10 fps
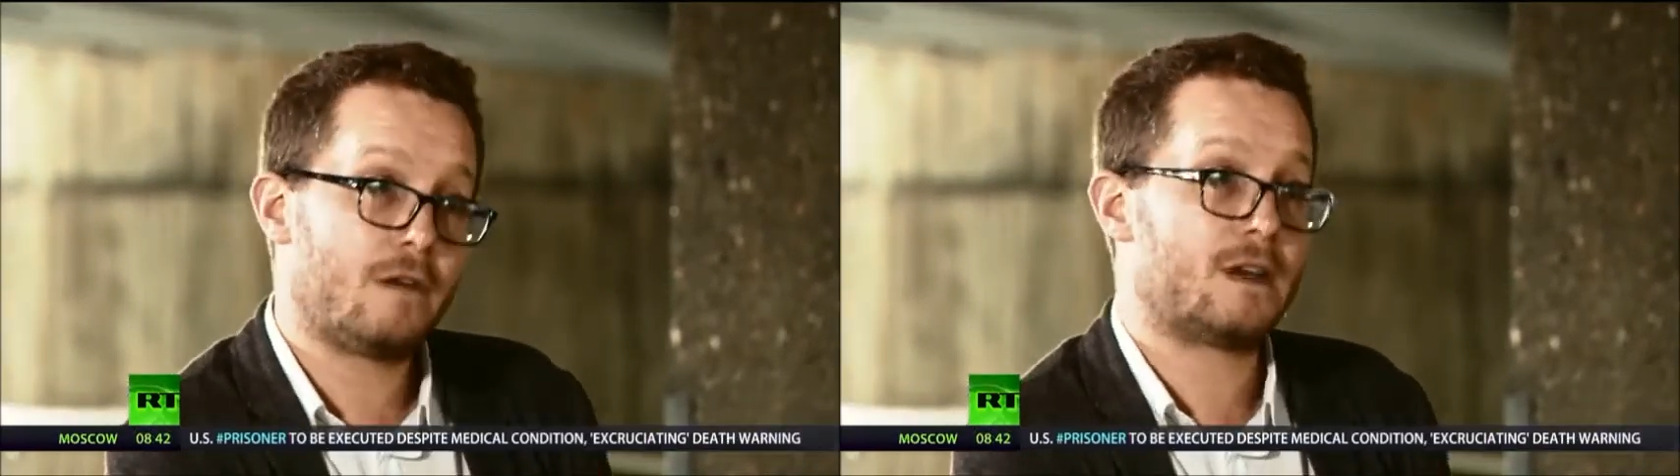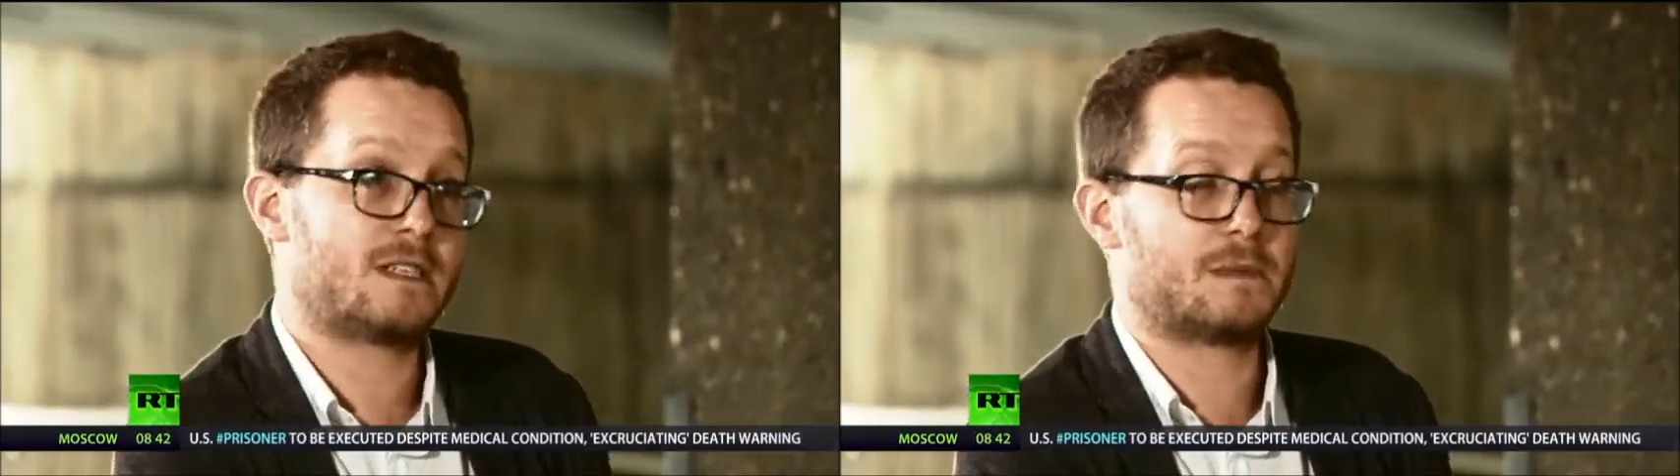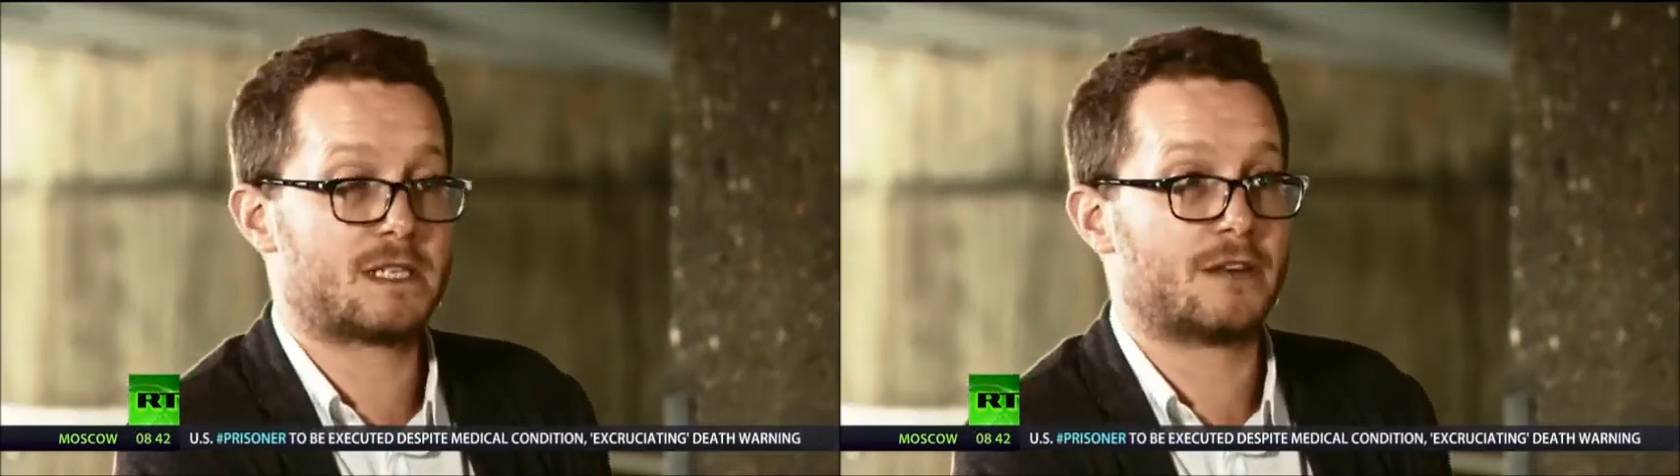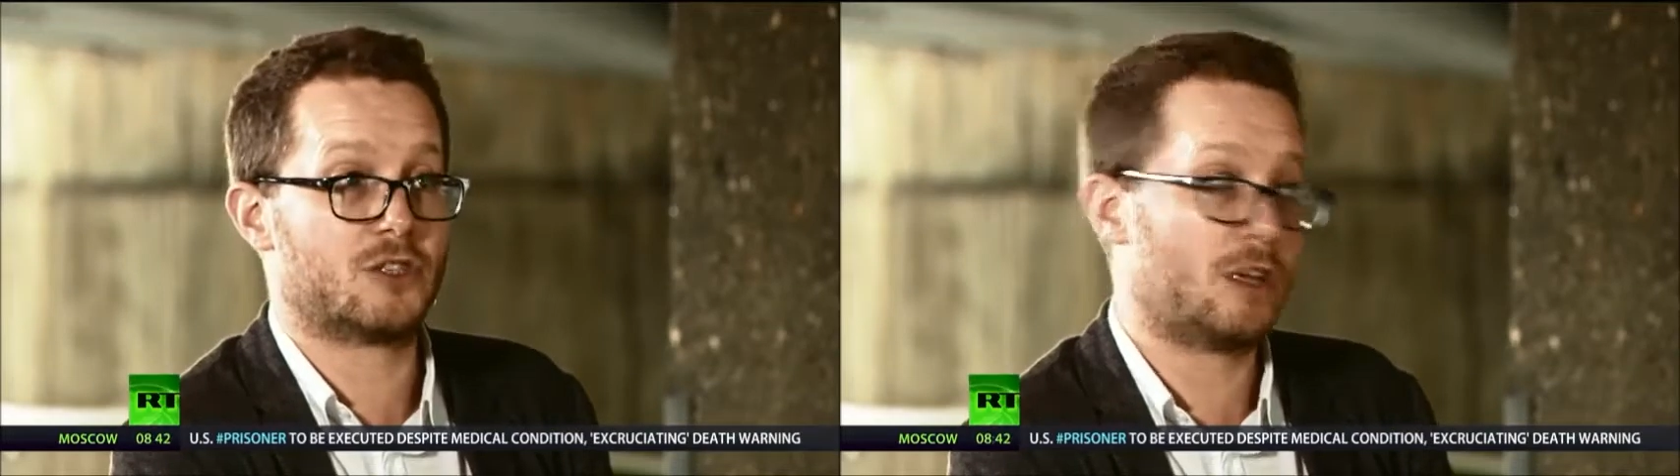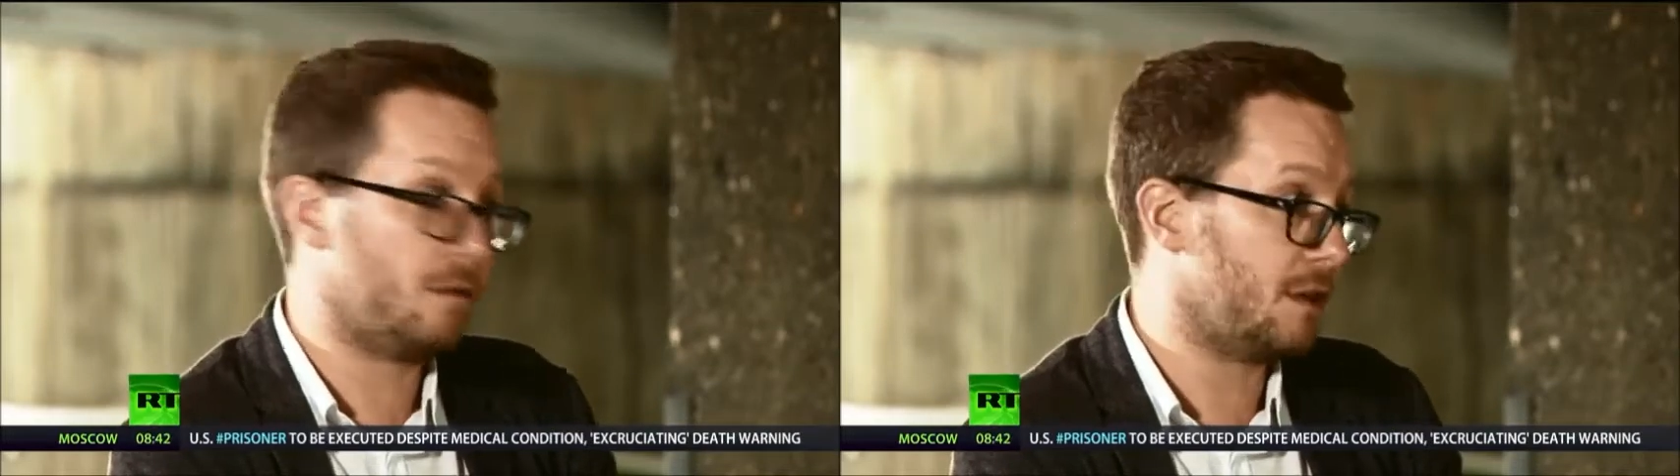very
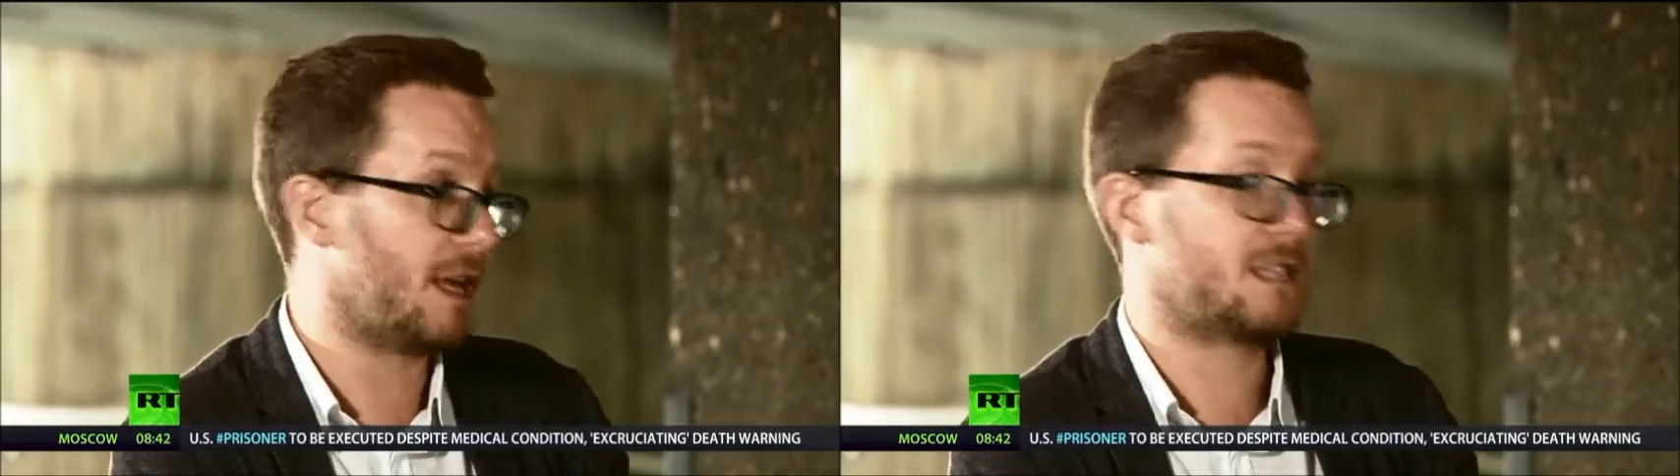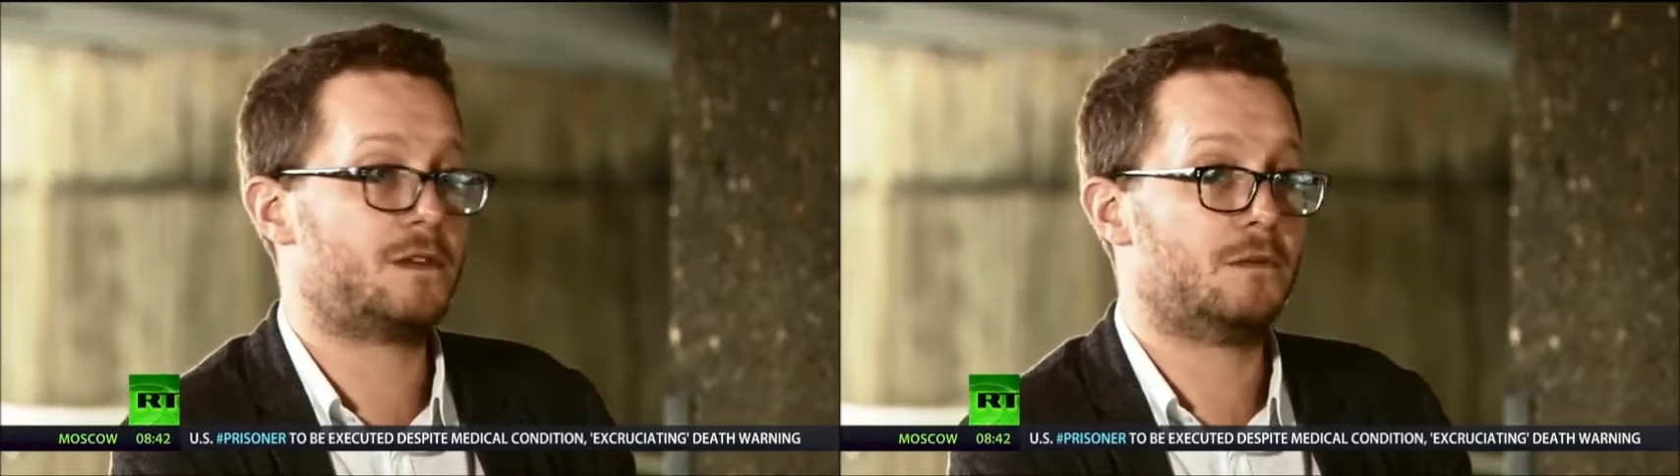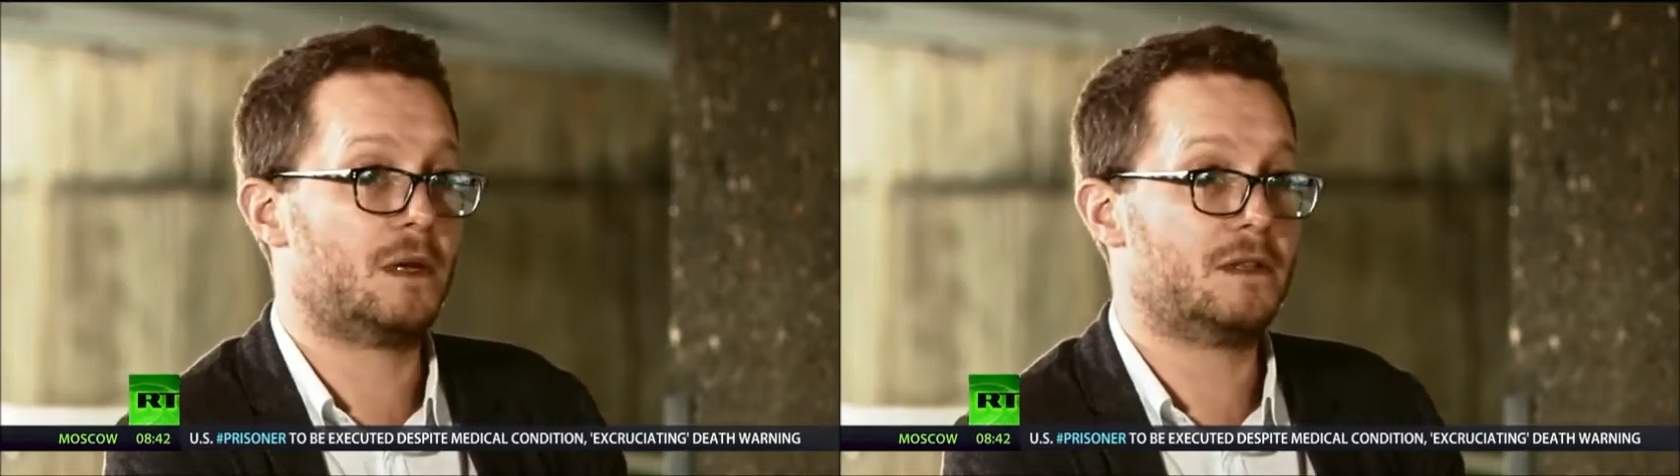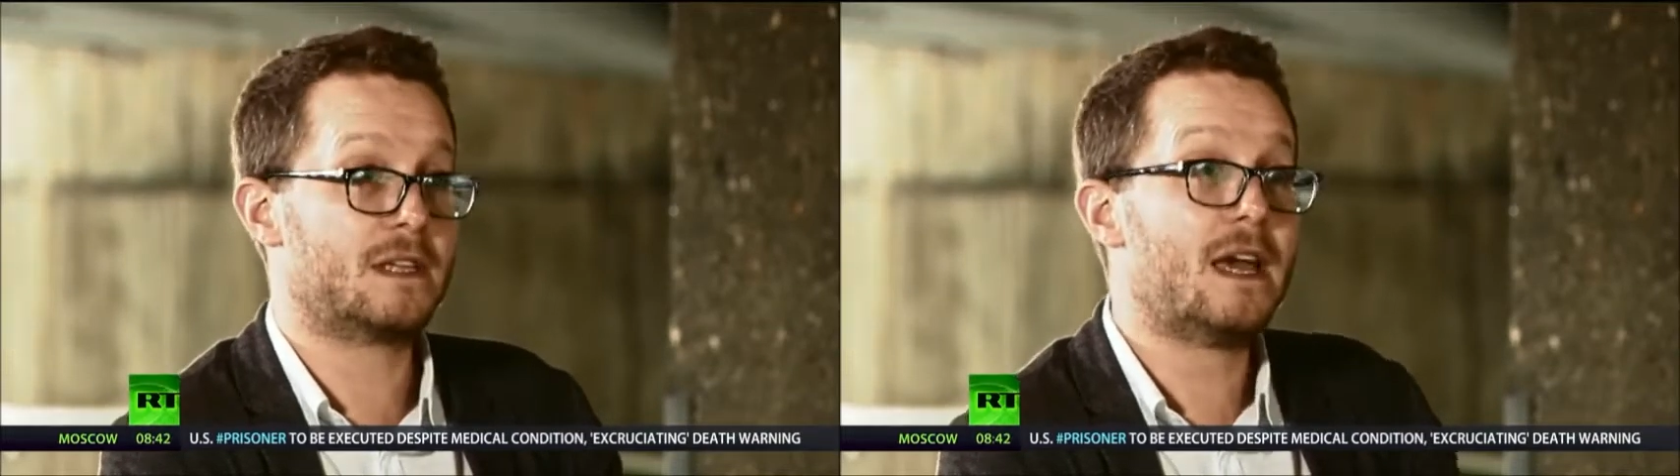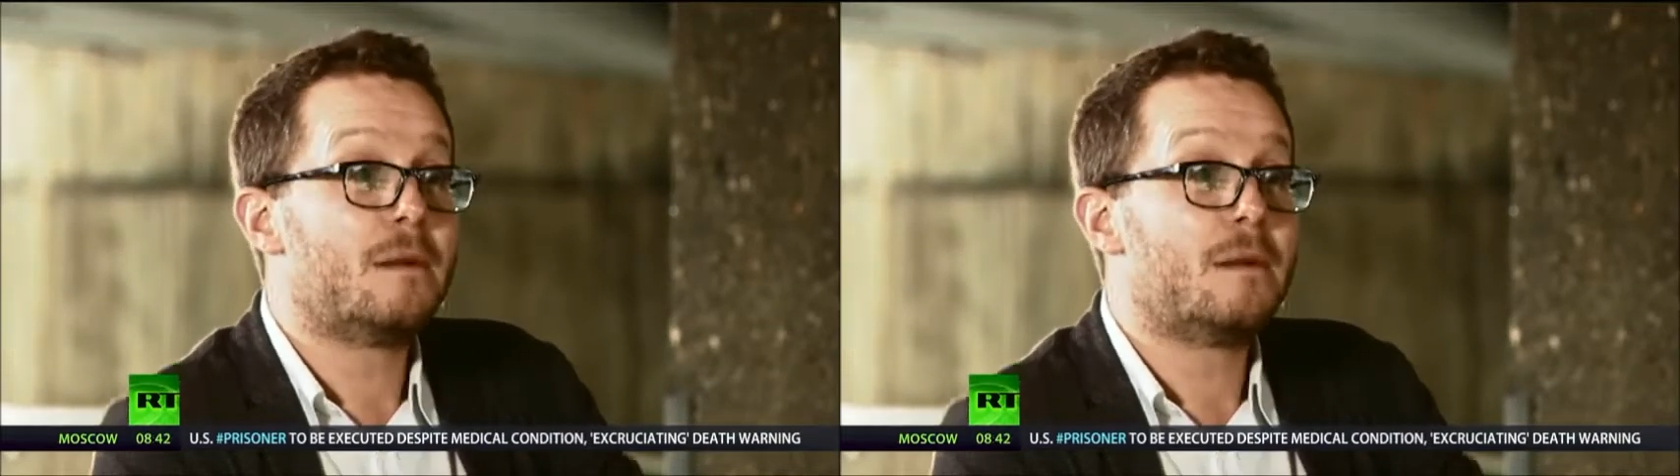substantially over the next few months,